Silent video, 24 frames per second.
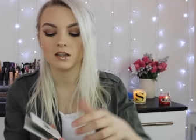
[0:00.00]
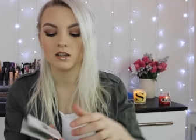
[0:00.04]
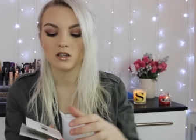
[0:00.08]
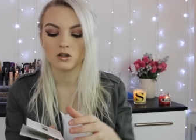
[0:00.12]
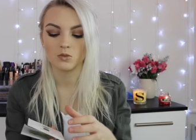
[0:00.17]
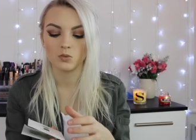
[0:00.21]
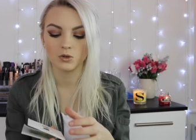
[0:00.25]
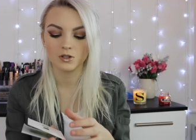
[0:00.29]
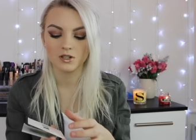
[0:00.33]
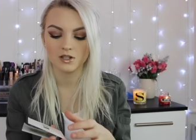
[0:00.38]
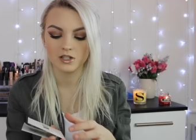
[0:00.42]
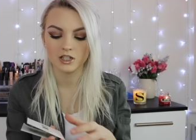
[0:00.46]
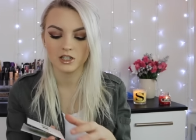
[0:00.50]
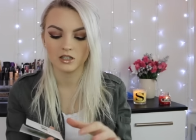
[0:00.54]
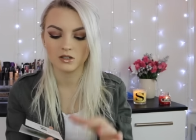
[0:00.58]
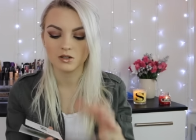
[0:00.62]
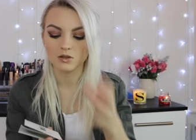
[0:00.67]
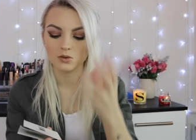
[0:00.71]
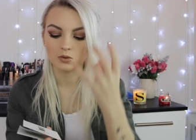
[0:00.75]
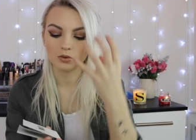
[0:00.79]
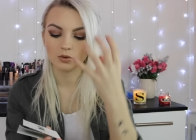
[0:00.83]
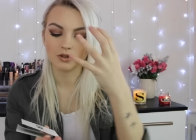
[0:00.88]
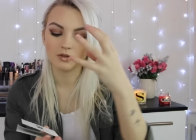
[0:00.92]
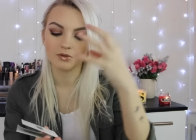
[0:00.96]
that you want to
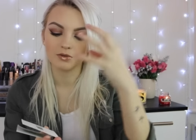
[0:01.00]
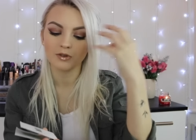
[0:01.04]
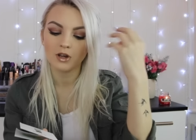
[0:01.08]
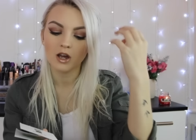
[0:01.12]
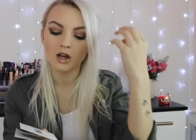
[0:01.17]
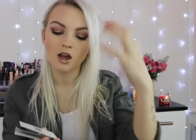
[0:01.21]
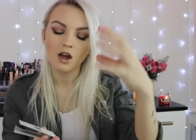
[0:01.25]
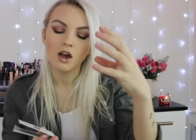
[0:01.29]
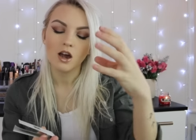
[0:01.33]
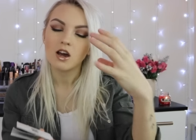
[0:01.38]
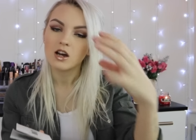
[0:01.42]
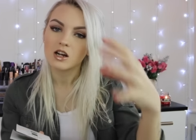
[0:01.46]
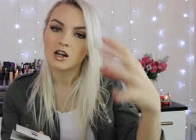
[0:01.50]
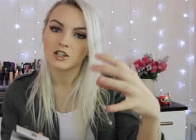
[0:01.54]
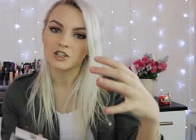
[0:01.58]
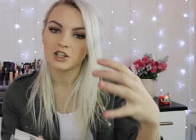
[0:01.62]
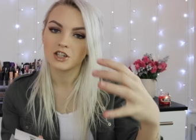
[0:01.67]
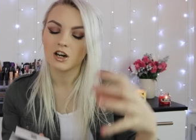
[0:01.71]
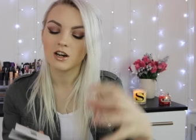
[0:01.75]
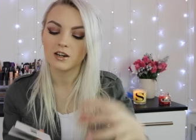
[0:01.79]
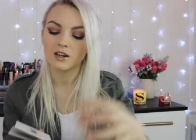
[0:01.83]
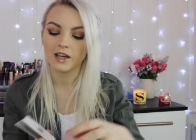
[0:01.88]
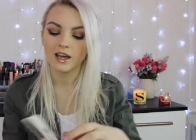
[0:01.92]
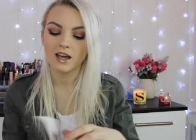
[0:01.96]
sort of
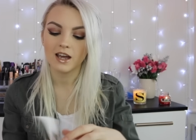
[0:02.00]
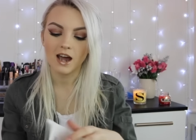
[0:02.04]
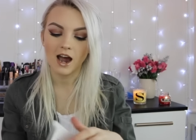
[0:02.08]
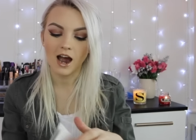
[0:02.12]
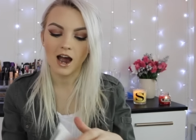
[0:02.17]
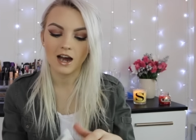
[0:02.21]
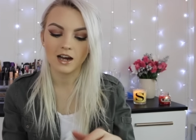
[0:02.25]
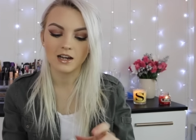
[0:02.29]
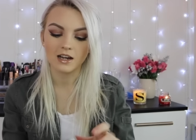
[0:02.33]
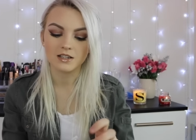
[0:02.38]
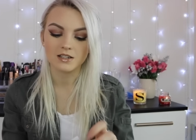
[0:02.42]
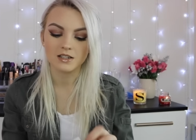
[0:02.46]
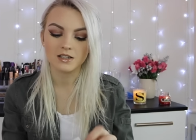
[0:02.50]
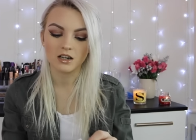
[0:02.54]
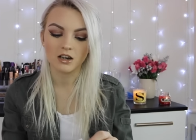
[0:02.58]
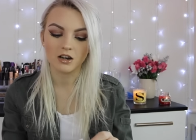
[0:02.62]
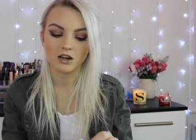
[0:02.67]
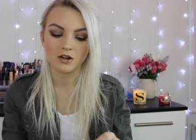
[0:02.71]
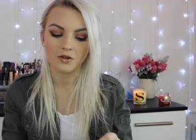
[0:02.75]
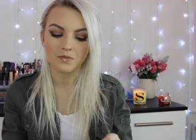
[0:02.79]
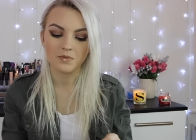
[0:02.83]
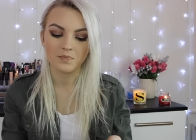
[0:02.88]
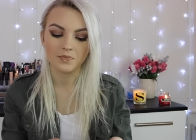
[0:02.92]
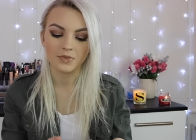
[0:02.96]
target, and
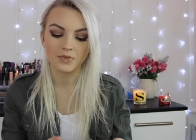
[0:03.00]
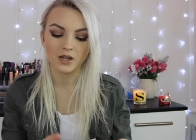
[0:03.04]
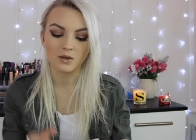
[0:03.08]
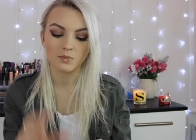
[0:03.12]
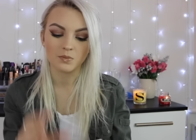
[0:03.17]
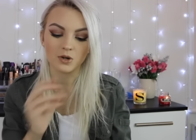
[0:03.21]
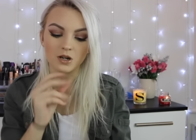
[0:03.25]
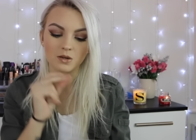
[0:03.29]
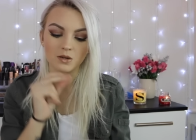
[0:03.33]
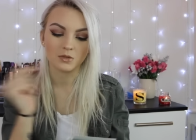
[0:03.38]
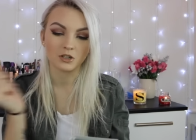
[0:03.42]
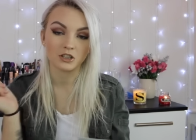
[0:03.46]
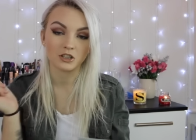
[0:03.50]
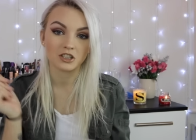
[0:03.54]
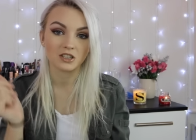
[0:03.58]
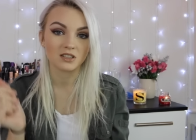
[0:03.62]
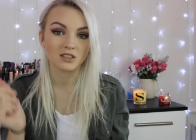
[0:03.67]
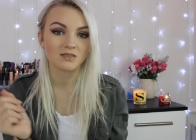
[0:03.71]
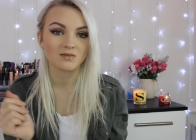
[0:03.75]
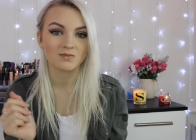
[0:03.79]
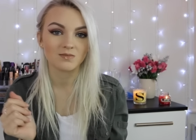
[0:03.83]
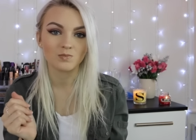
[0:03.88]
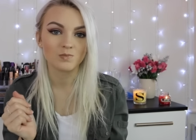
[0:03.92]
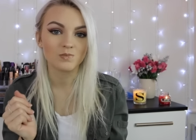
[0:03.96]
it pretty much
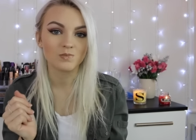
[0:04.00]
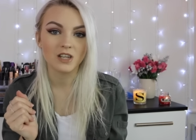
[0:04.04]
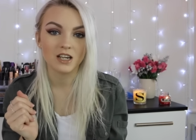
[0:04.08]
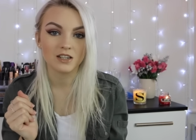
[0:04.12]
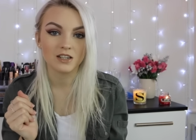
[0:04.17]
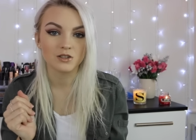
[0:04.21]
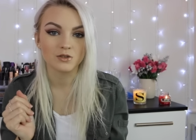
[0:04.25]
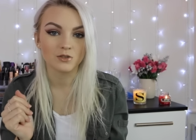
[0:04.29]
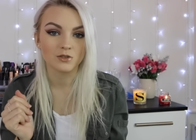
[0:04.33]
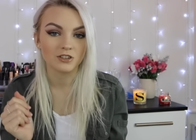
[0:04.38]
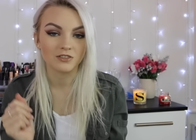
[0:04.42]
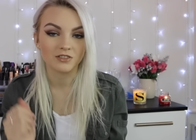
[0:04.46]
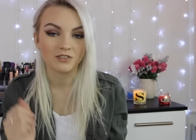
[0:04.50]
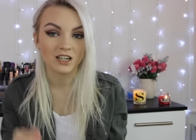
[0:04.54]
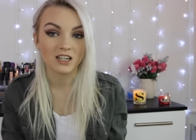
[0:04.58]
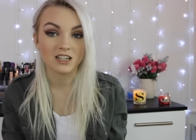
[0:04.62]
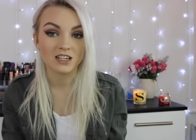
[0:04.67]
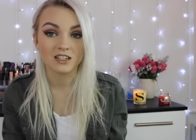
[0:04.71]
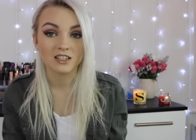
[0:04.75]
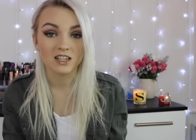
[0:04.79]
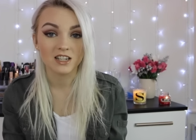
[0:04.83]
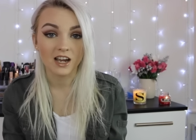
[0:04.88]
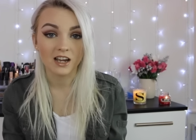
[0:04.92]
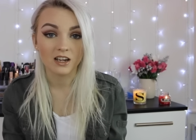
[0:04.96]
gets rid of it
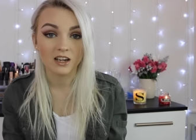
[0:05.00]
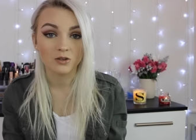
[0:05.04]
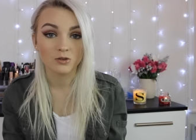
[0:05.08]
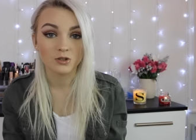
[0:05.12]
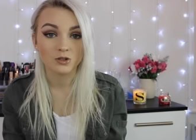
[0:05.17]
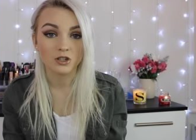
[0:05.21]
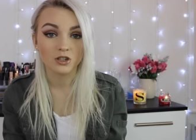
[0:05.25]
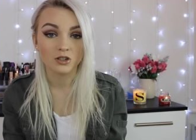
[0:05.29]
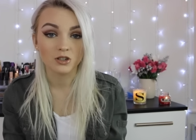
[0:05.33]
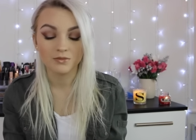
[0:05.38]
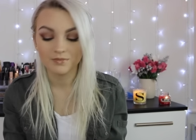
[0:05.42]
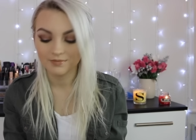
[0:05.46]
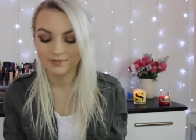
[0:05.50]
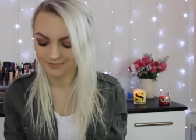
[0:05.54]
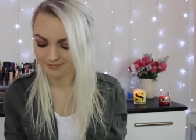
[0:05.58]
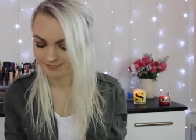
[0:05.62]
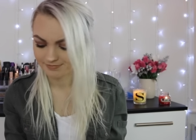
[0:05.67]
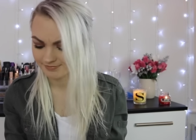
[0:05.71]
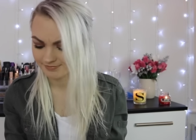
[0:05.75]
in a day or two.